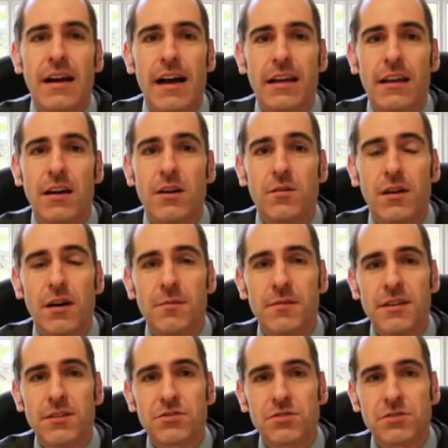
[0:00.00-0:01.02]
Hello, I'm
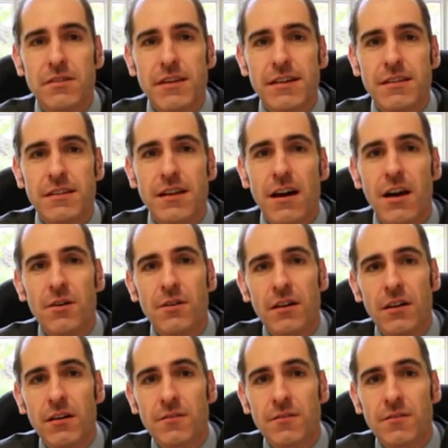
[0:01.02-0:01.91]
Neil Screaton, owner